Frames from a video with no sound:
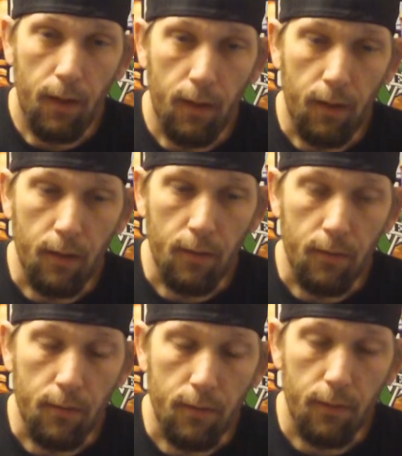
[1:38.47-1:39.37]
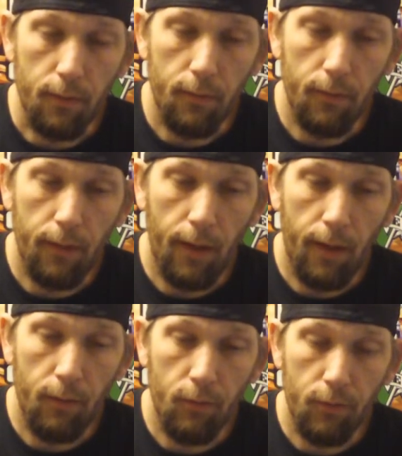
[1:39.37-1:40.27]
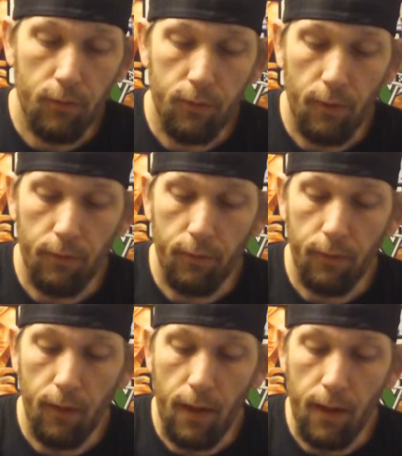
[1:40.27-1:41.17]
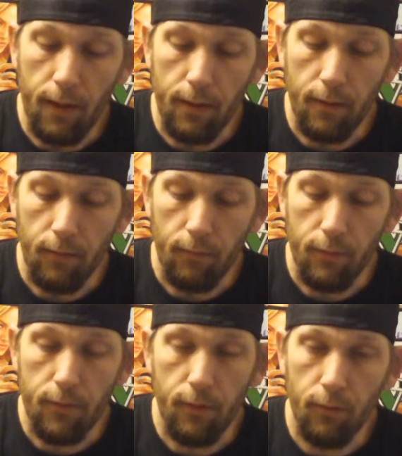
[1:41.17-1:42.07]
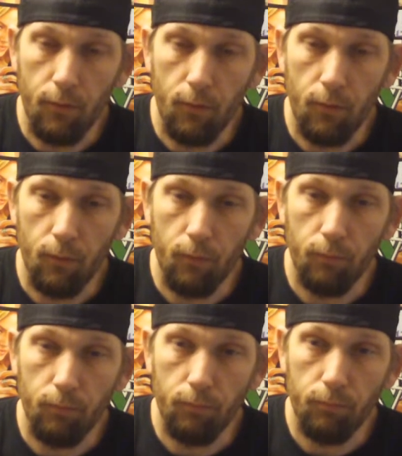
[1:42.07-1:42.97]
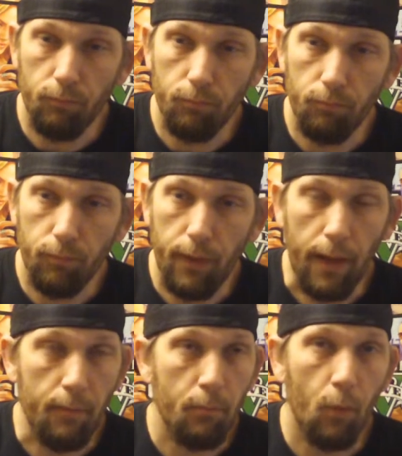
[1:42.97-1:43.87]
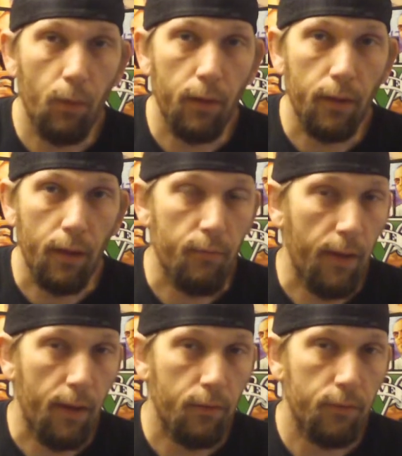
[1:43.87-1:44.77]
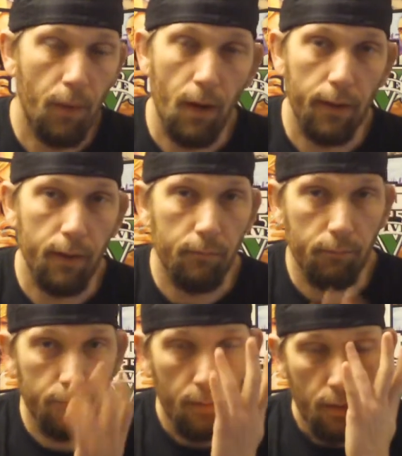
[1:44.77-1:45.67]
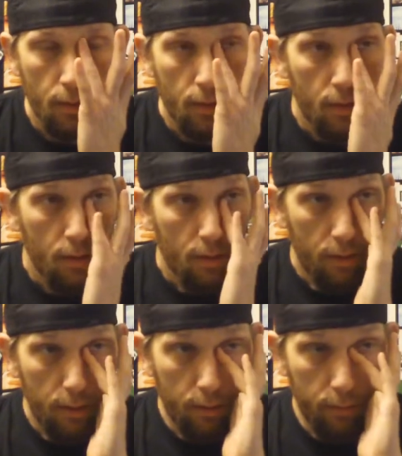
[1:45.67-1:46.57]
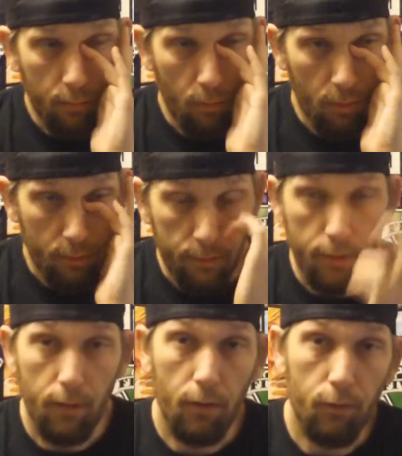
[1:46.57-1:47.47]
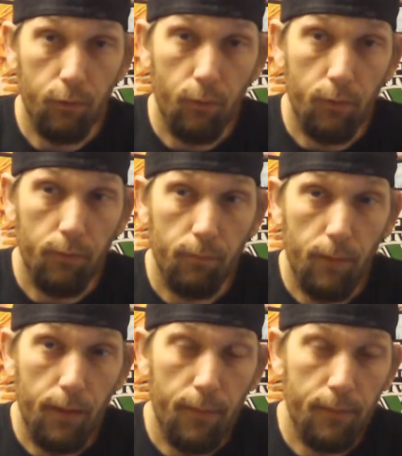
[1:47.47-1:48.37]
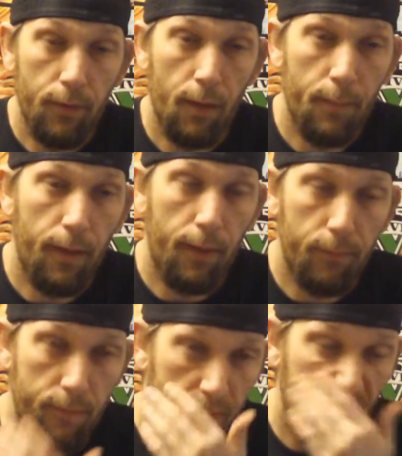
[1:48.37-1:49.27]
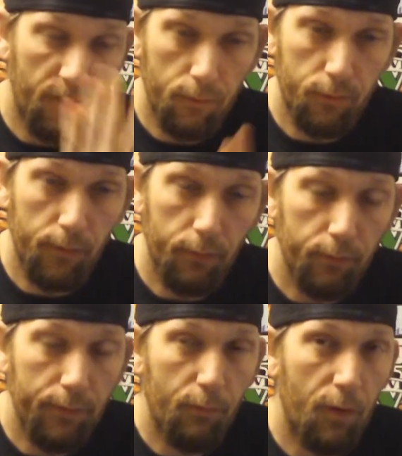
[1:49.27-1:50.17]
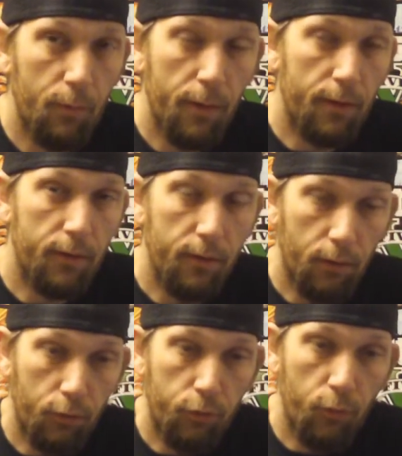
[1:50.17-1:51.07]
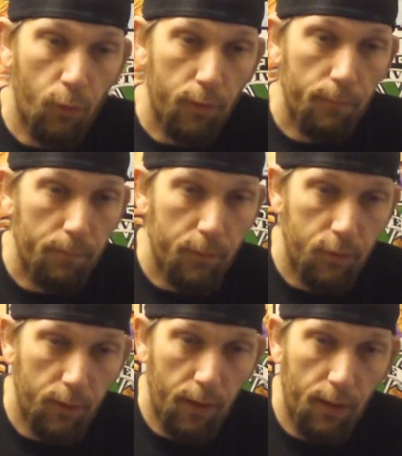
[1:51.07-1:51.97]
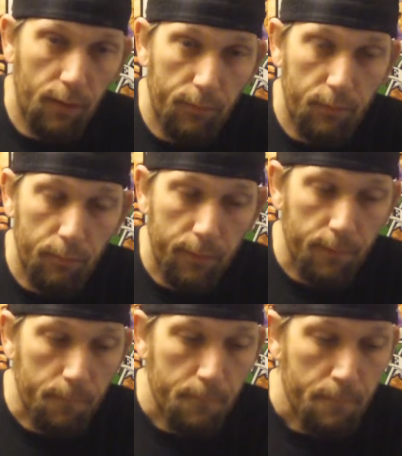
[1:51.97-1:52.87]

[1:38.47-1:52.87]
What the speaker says: and the guy was selling a Nintendo Game Boy Advance Pocket, and he wanted $10 for it. And at the time I didn't have $10, and I really didn't want to pay $10 for it, so I kind of left it be.